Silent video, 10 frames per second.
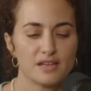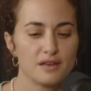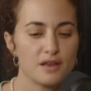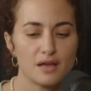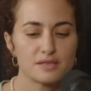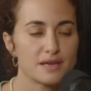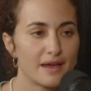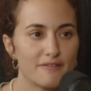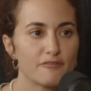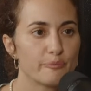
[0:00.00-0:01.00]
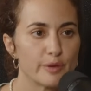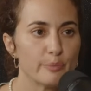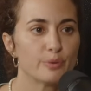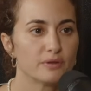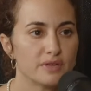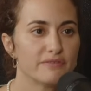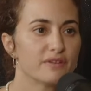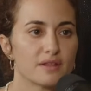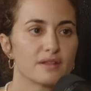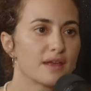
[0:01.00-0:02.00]
not to have people living
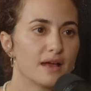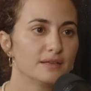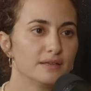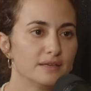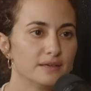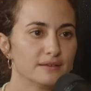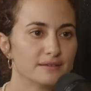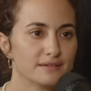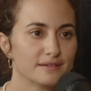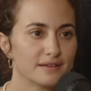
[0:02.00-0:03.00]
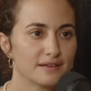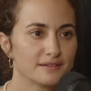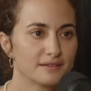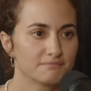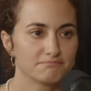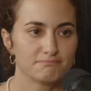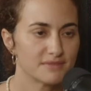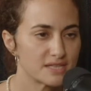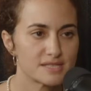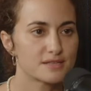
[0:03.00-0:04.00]
in the Galilee.
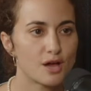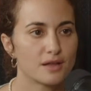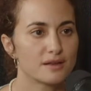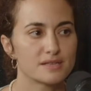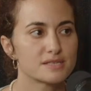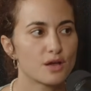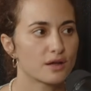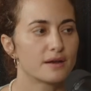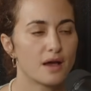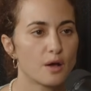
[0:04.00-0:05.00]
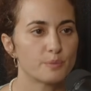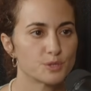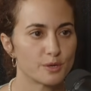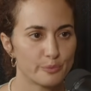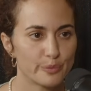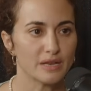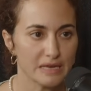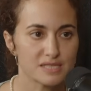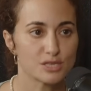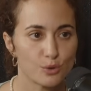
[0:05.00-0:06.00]
It's not an option, but
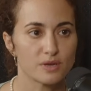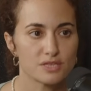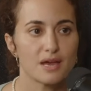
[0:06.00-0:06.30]
it's going to